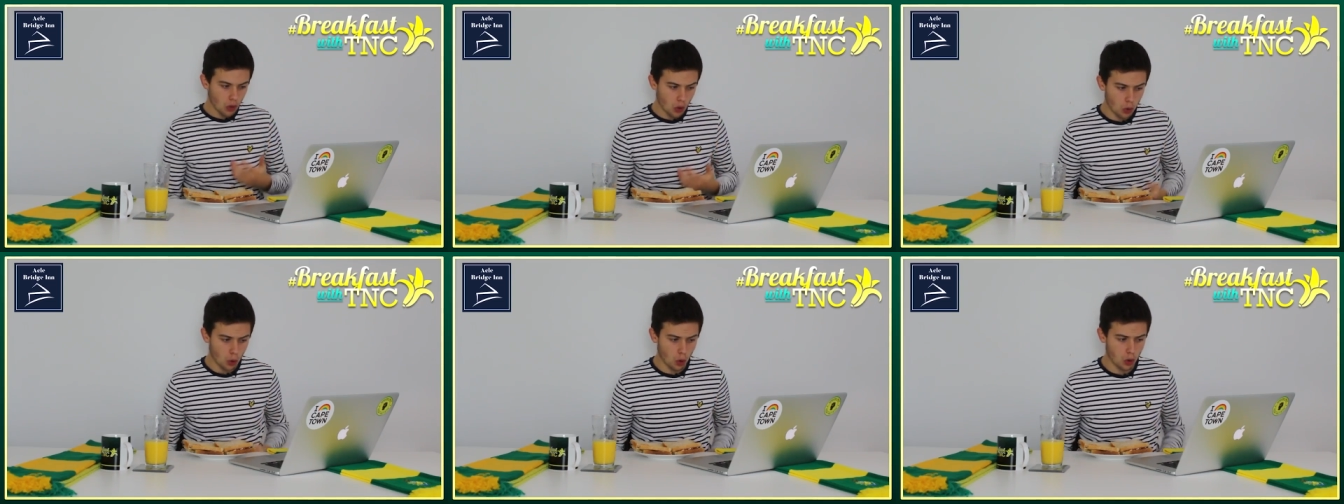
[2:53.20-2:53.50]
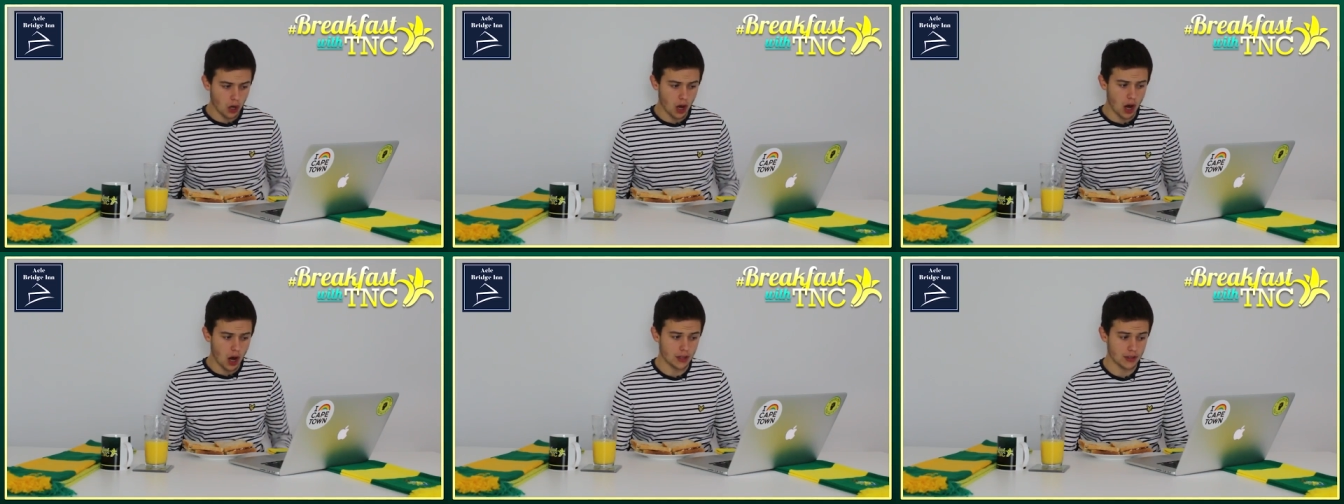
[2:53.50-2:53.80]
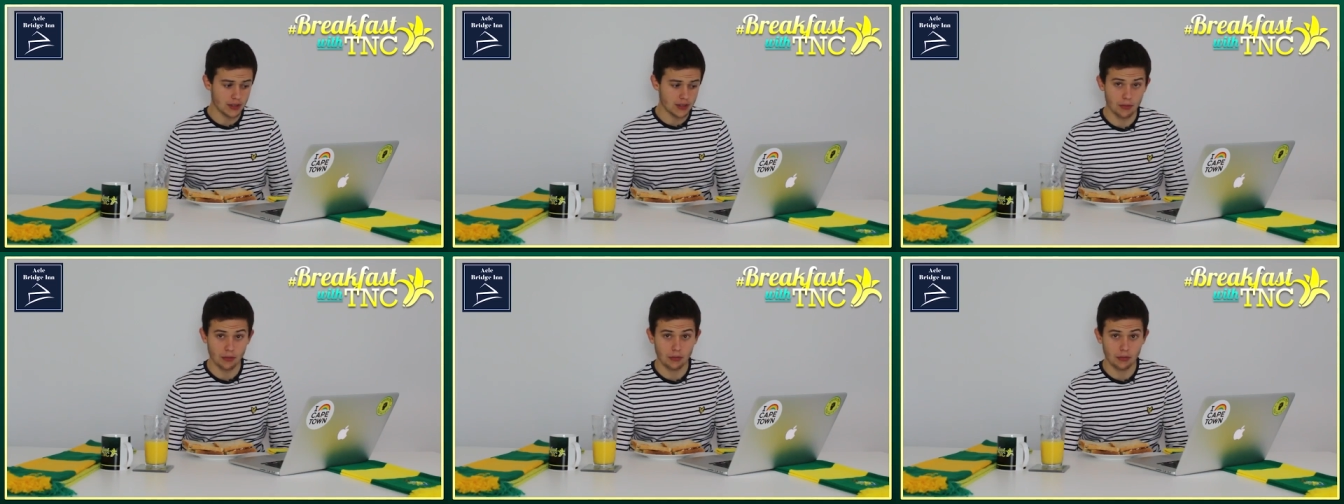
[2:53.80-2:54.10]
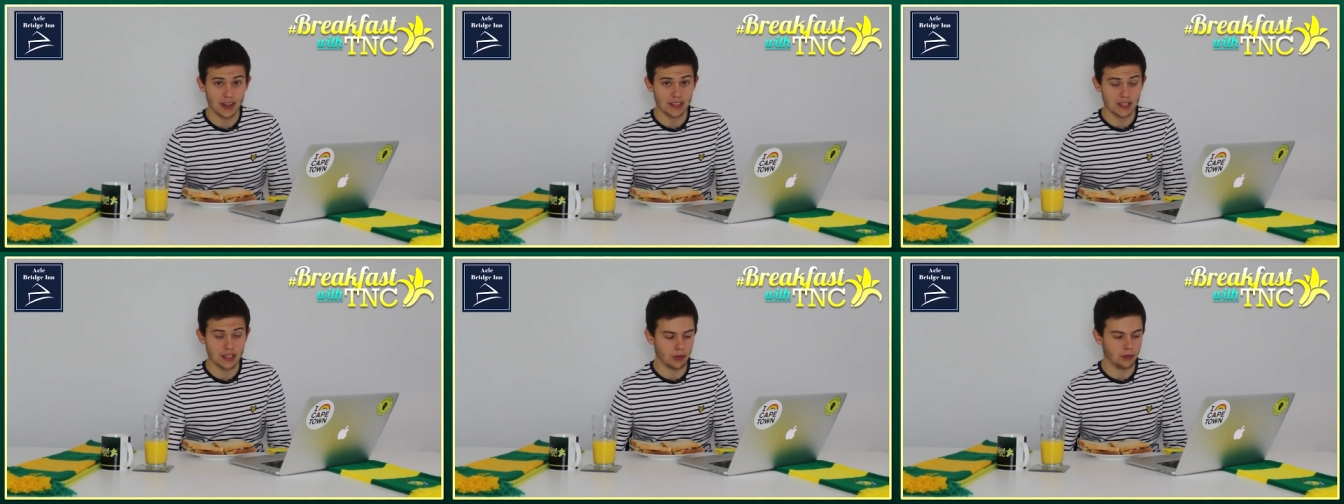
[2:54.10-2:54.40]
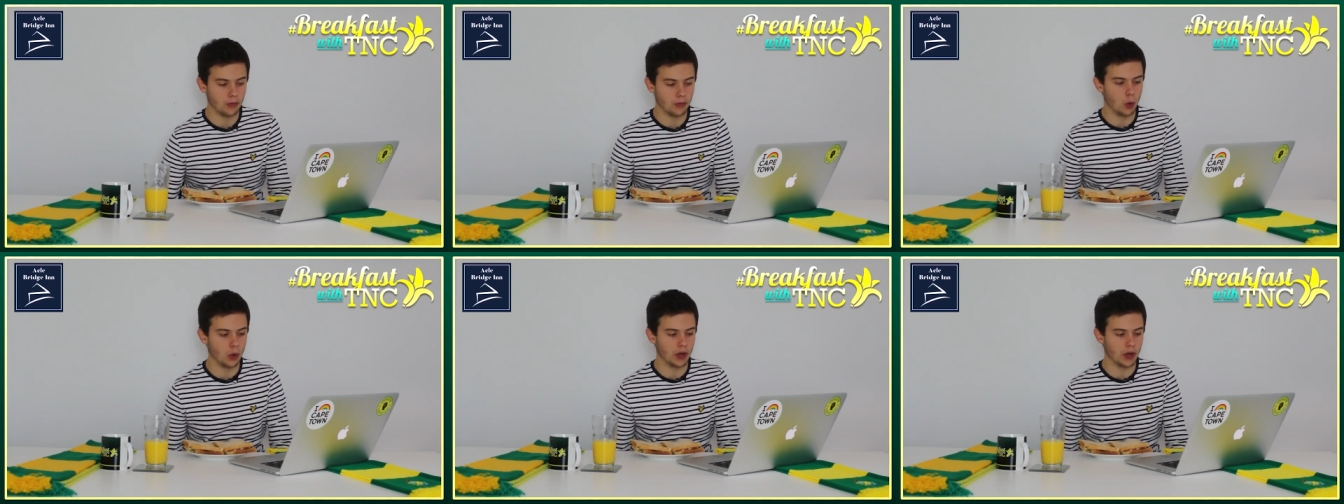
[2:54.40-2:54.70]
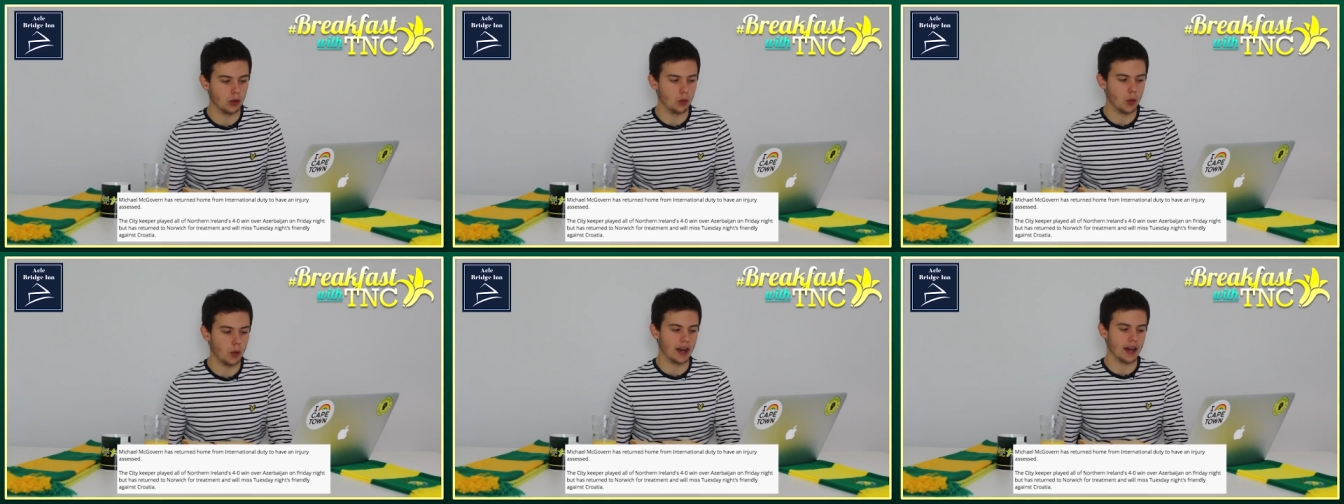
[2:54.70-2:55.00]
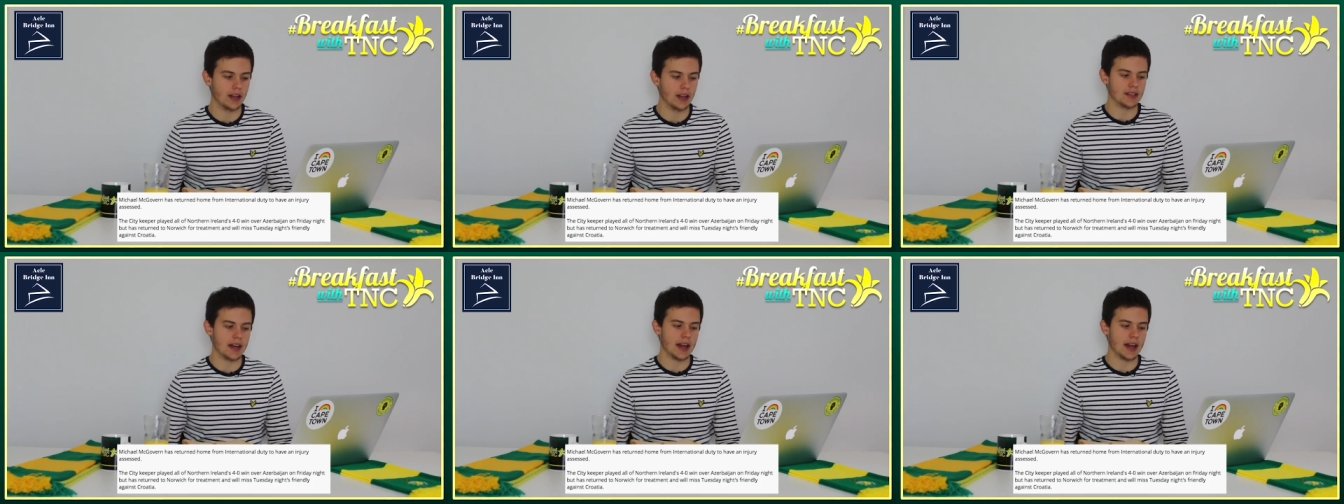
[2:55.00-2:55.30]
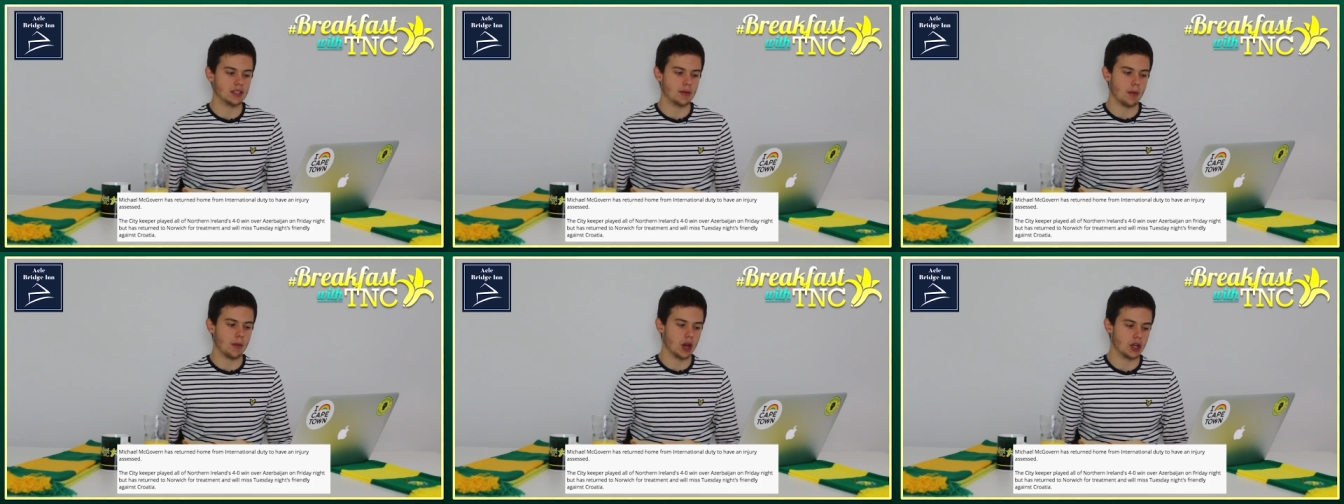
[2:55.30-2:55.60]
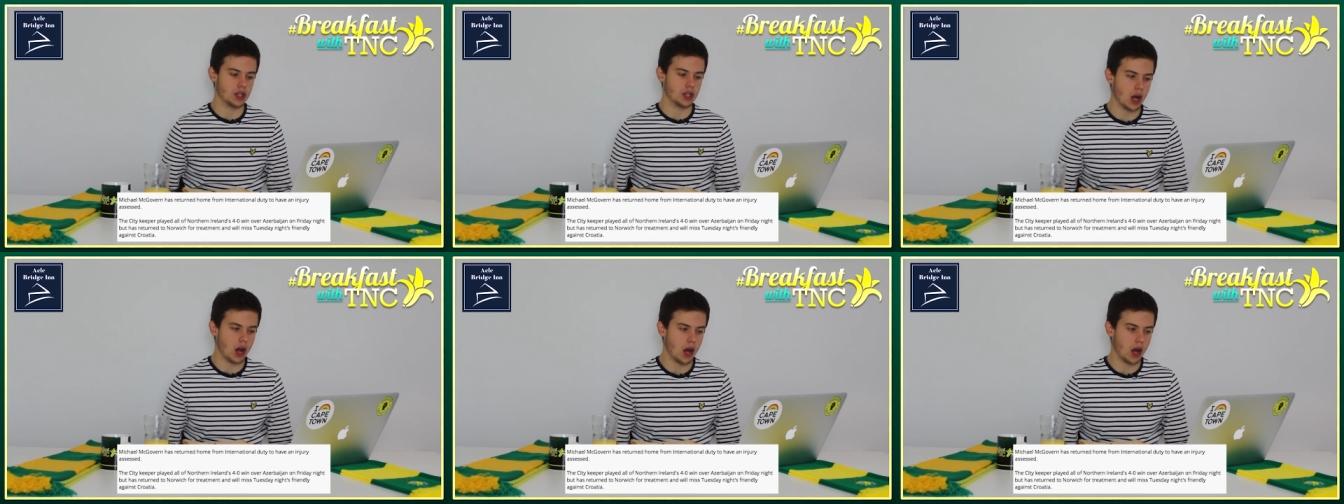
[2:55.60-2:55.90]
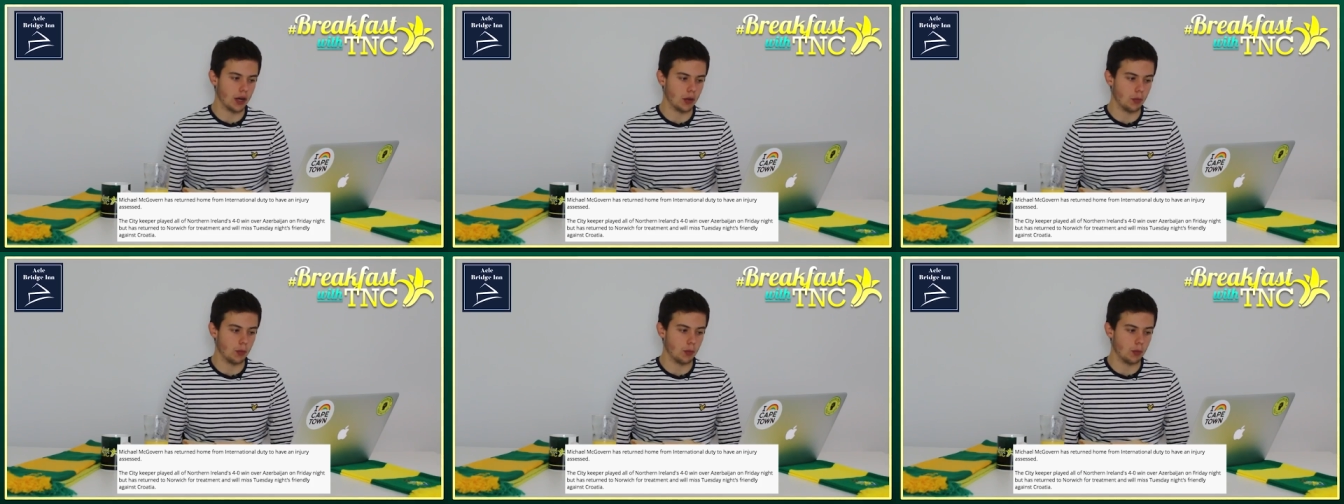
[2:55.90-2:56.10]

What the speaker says: Ireland's emphatic 4-0 win against Azerbaijan,